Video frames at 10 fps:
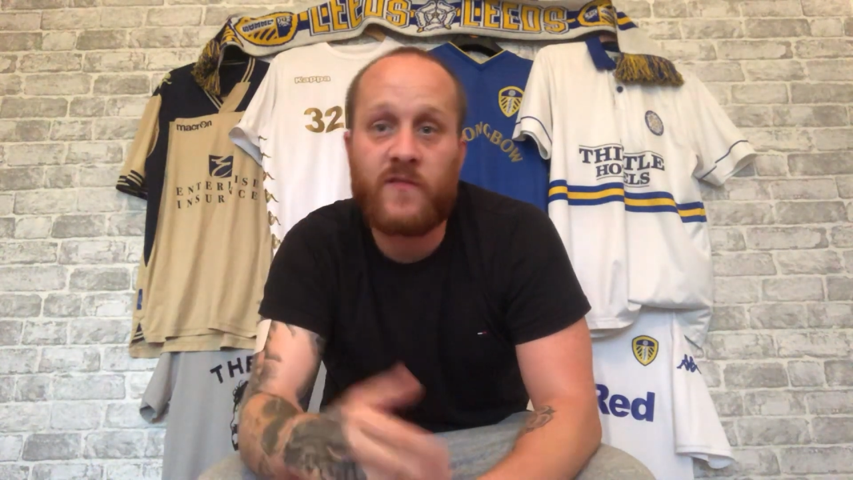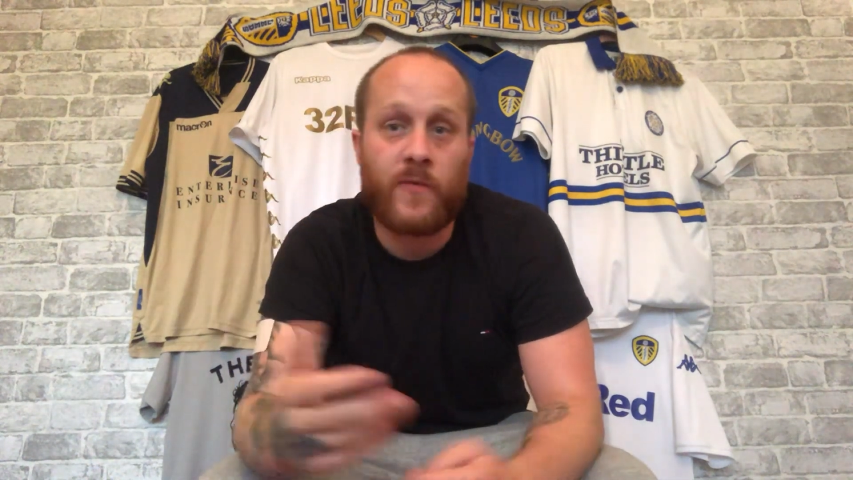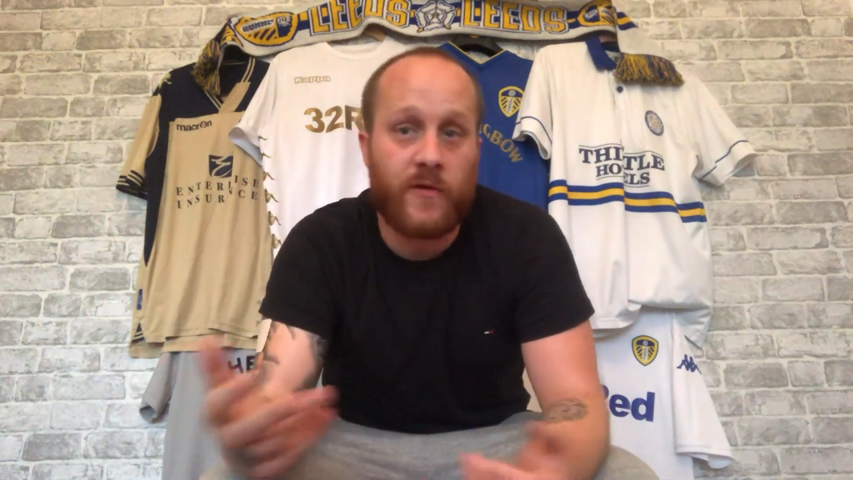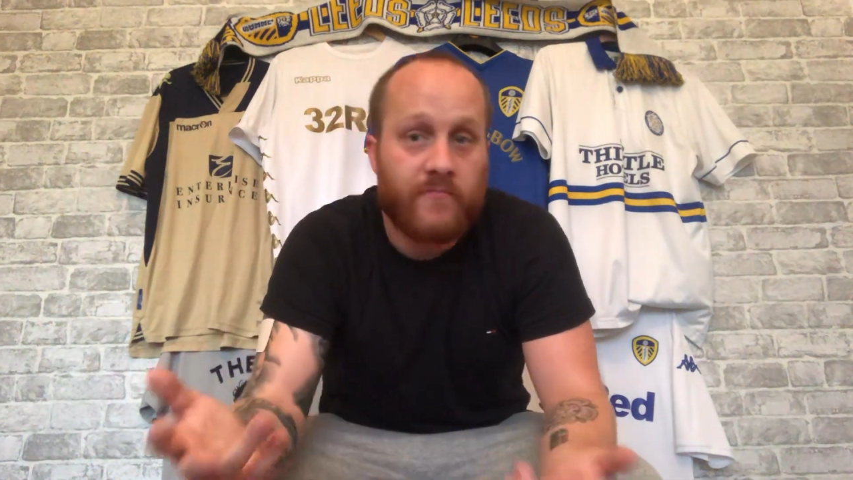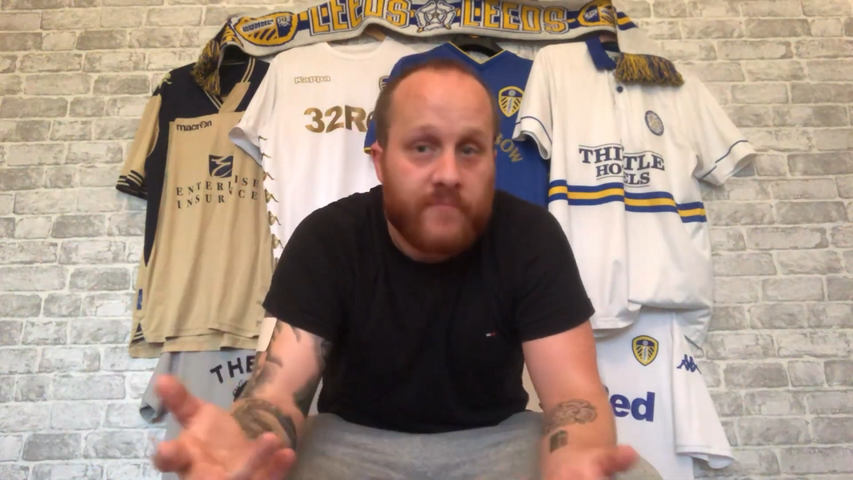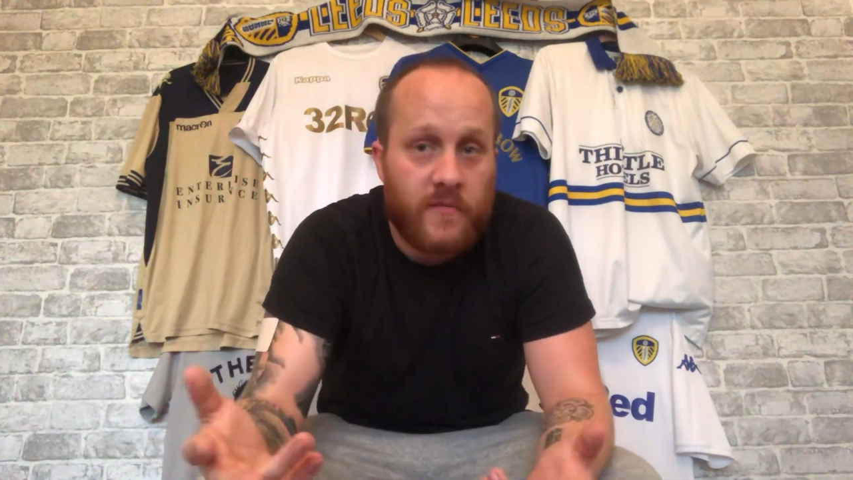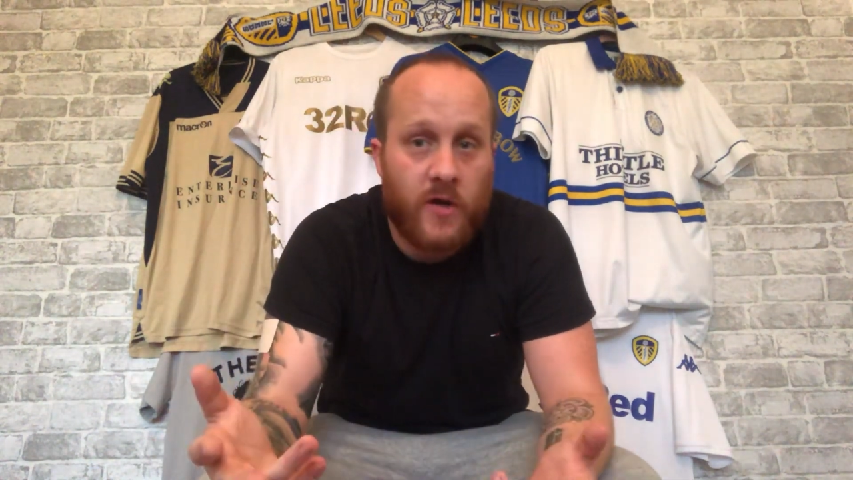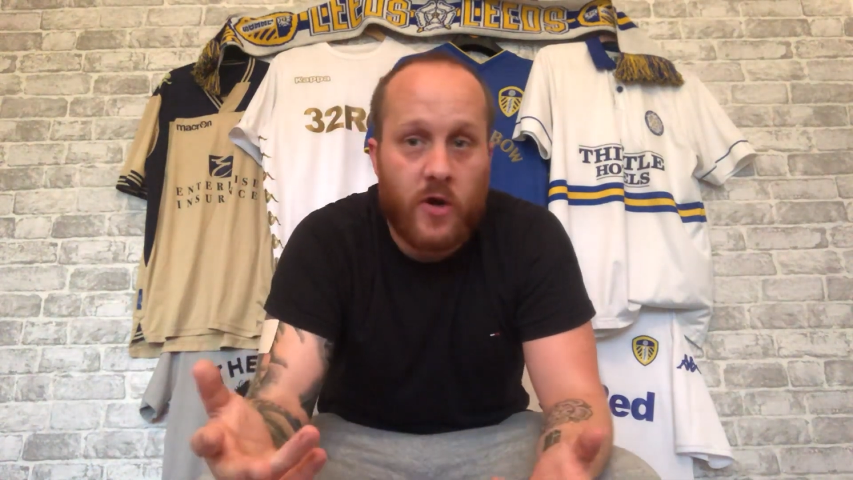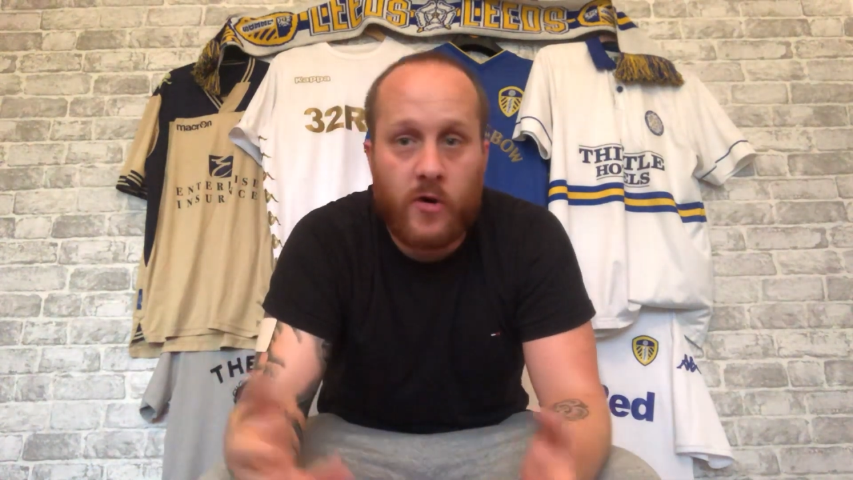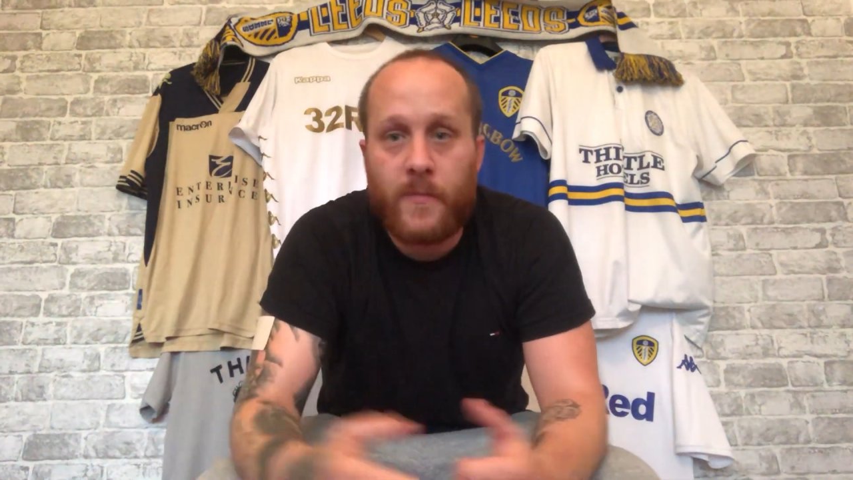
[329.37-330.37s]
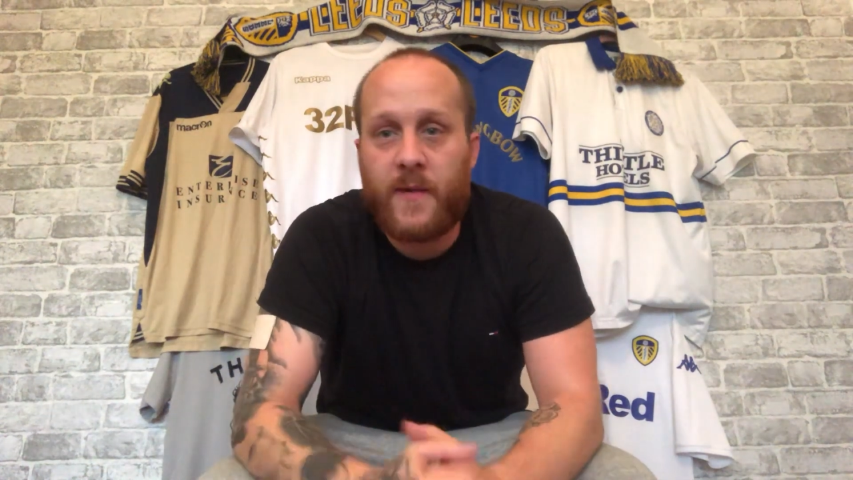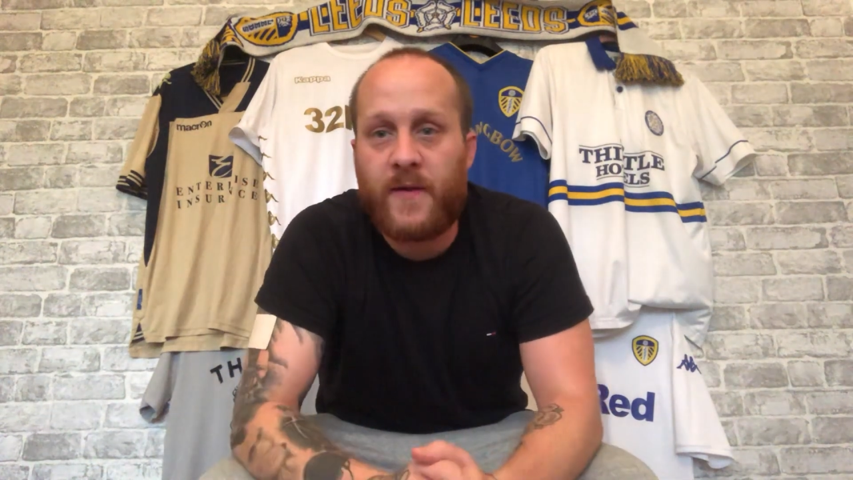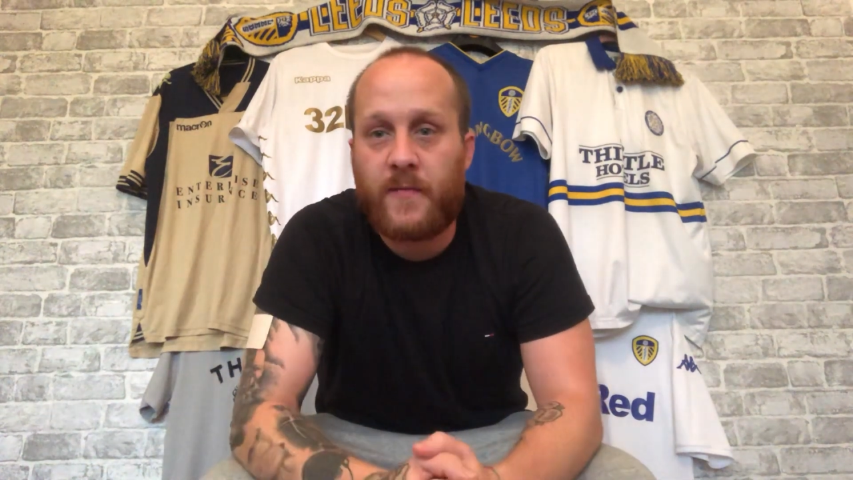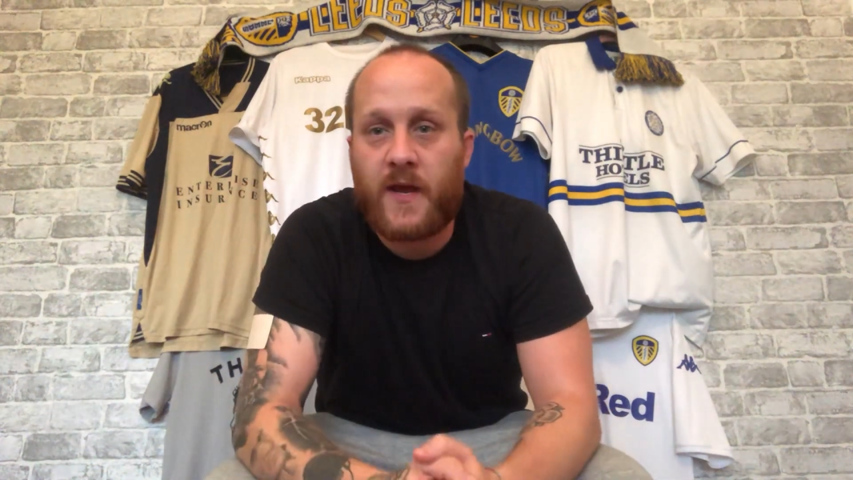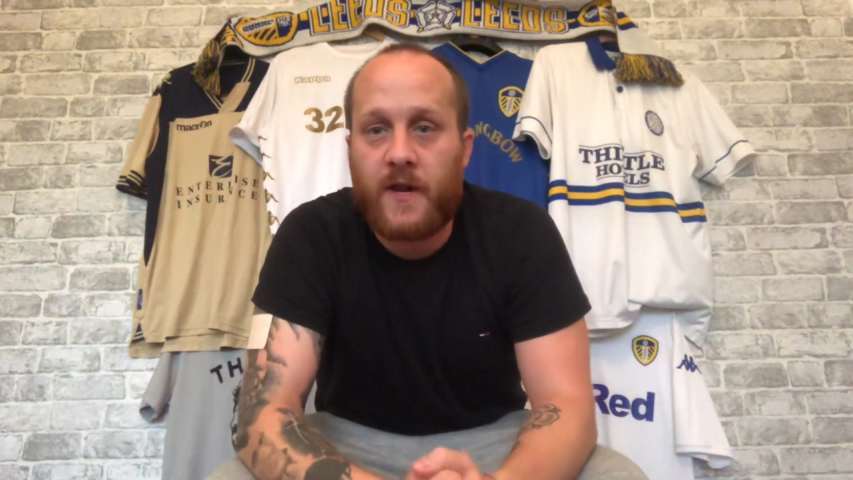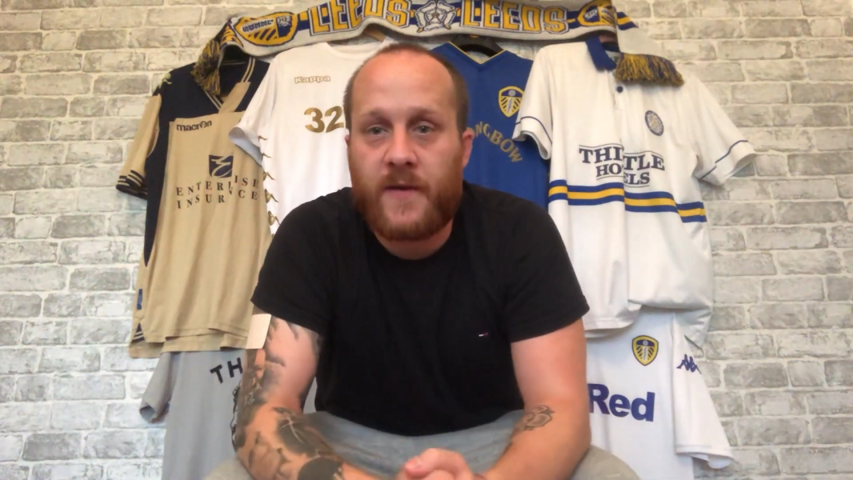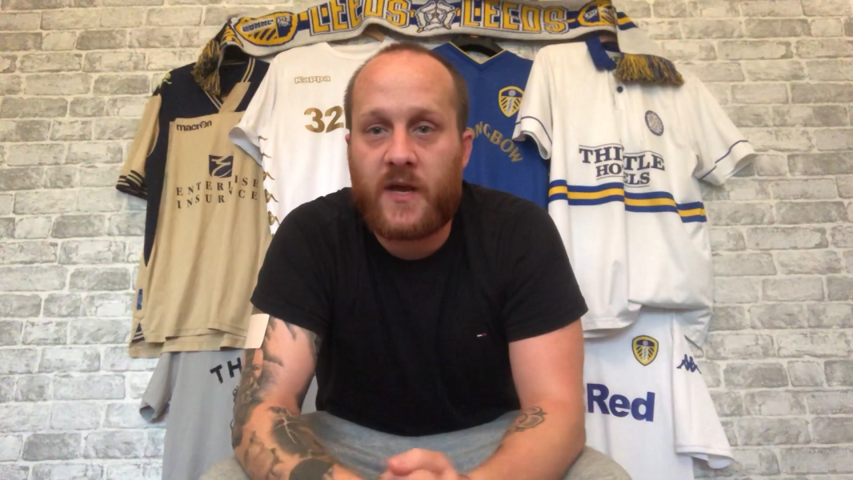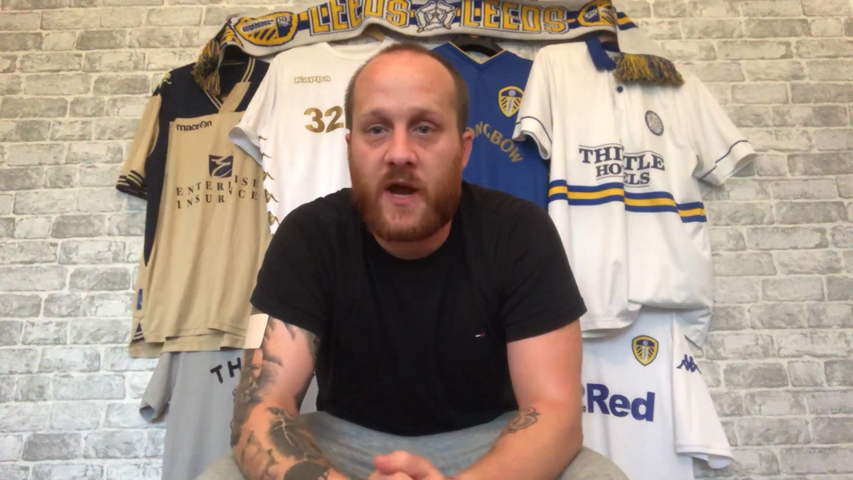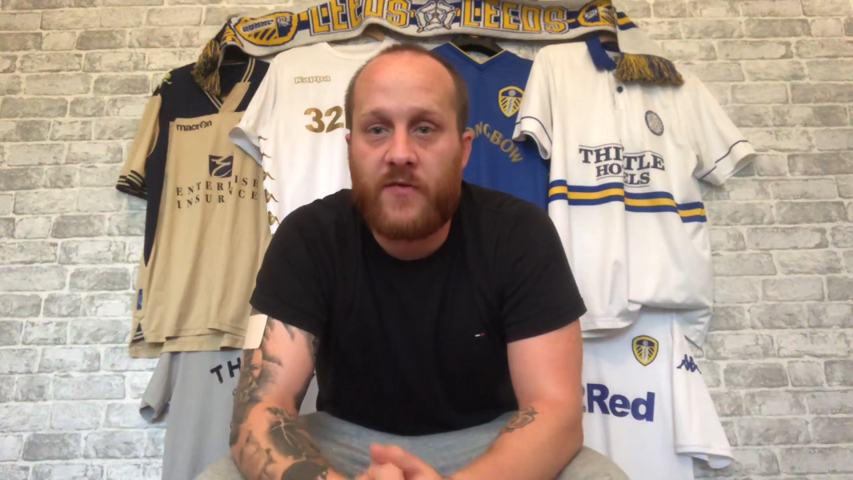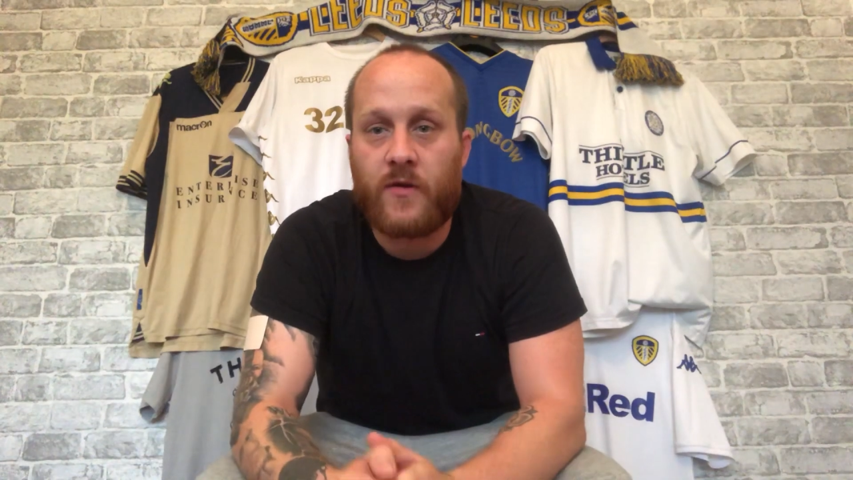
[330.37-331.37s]
but you know, maybe I'm getting a bit
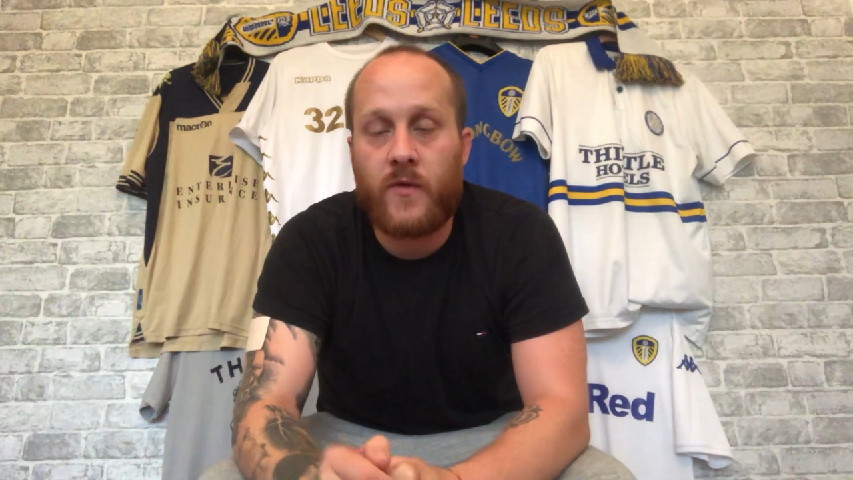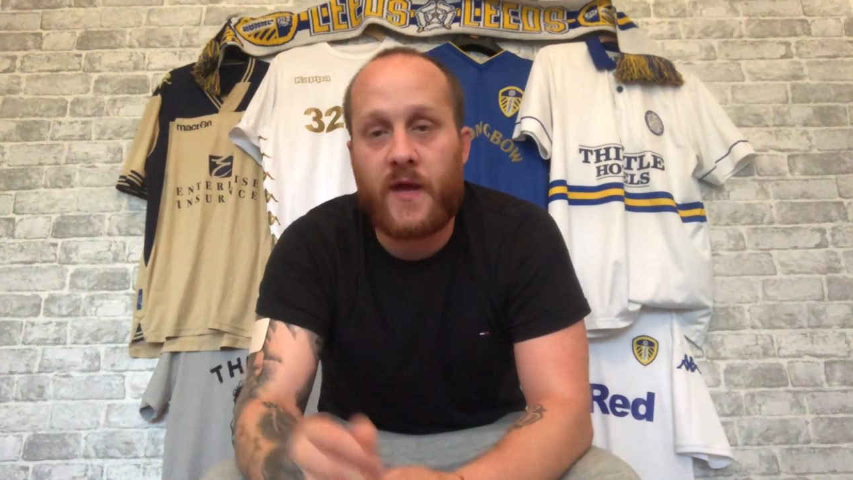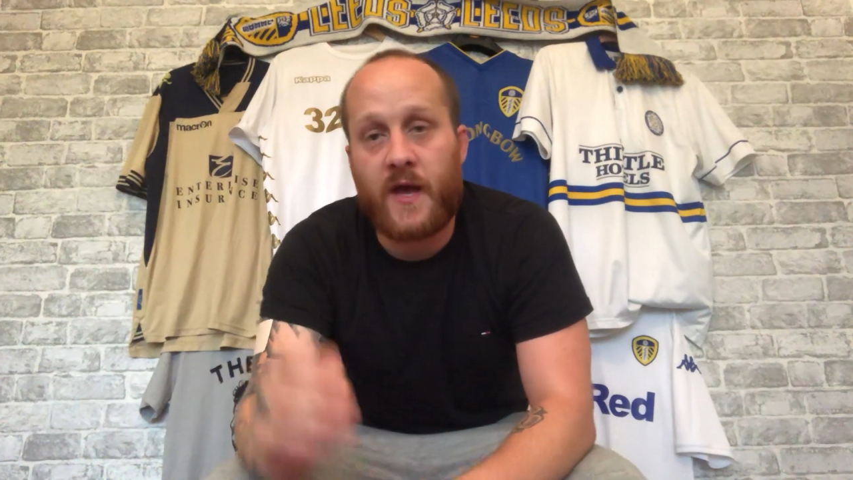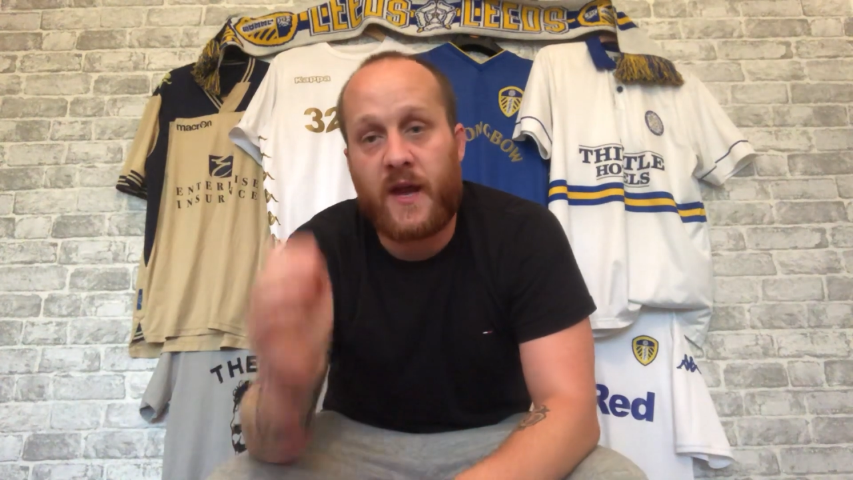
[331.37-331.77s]
carried away,